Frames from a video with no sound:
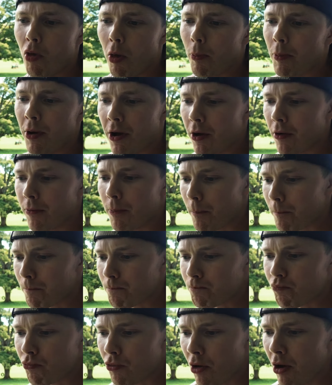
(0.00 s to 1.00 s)
I mean,
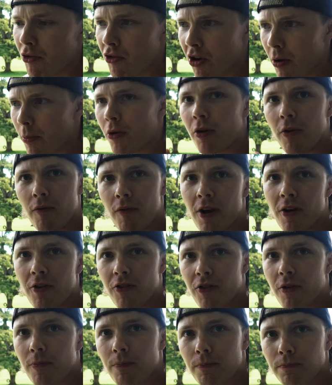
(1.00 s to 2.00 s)
tastes similar to
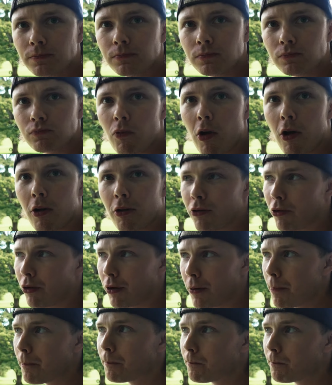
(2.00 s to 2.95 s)
venison, honestly.